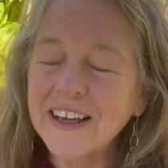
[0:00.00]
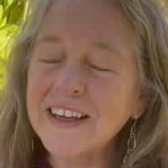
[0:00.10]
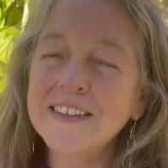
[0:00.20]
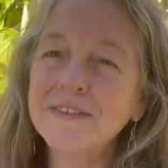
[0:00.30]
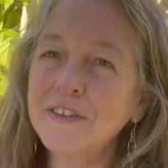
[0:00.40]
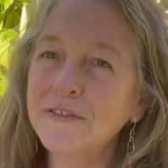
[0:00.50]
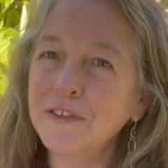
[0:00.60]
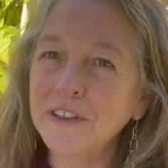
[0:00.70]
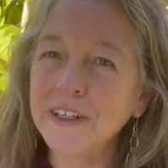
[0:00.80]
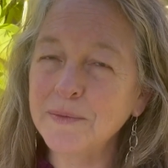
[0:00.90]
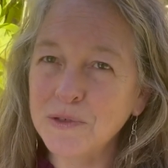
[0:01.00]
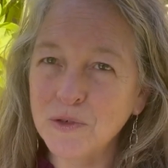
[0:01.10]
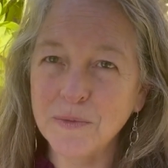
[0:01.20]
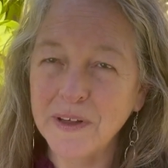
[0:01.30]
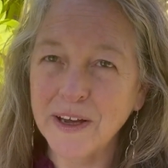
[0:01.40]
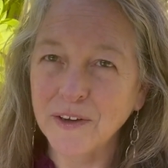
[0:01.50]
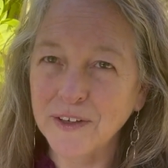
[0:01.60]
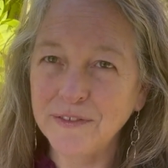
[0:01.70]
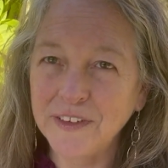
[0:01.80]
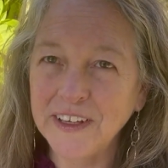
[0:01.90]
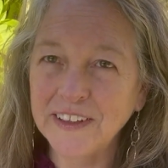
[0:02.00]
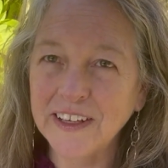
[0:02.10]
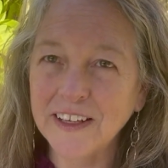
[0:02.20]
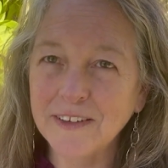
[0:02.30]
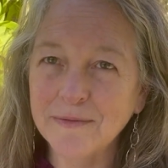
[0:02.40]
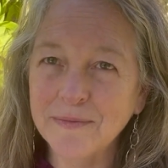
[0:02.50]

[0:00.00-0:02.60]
as if to fully absorb that good feeling.